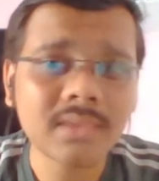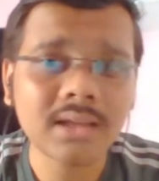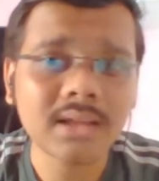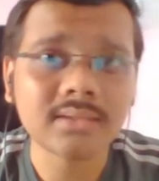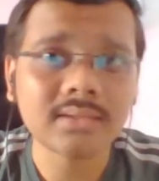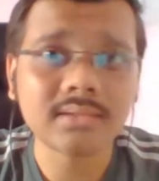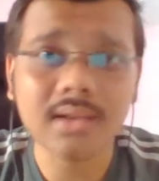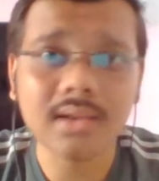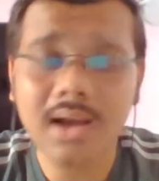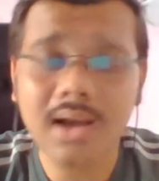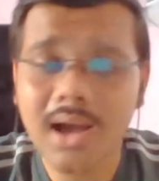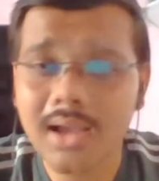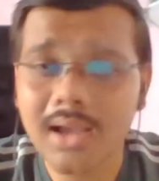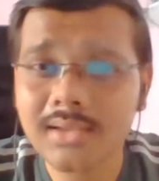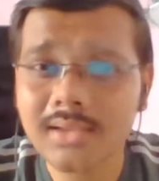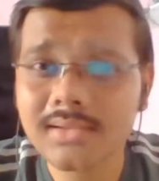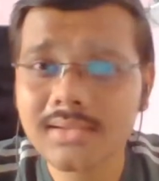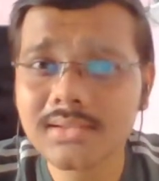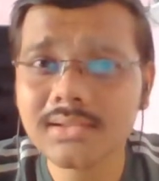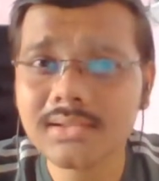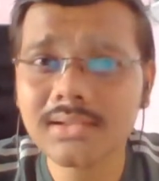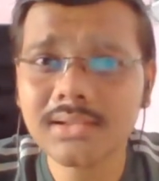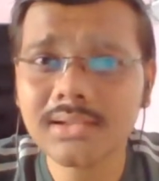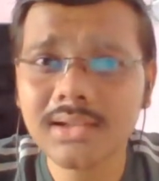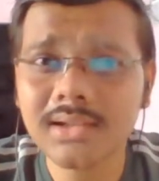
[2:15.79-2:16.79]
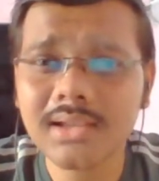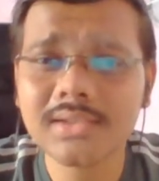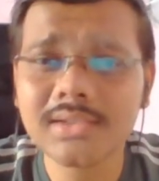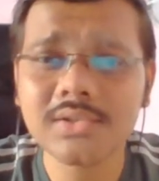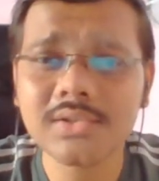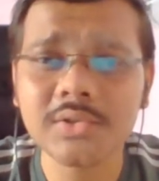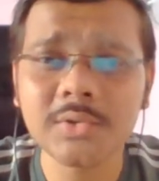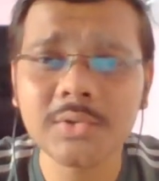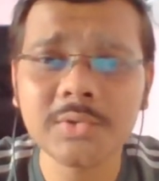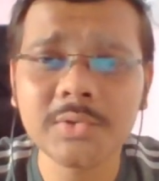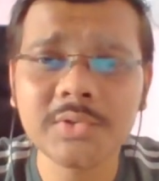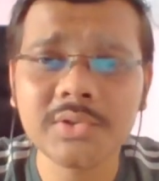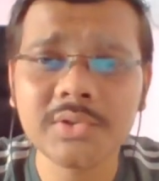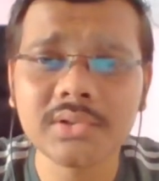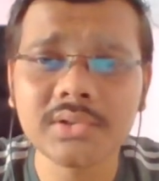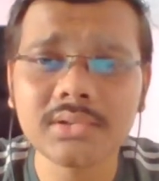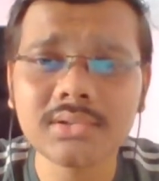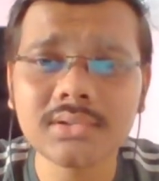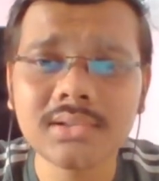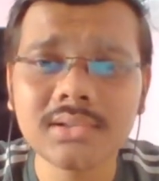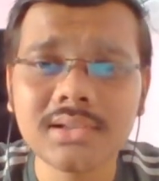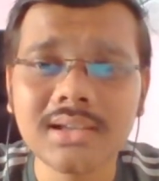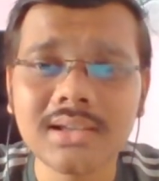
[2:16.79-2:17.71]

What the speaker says: The answer, as usual,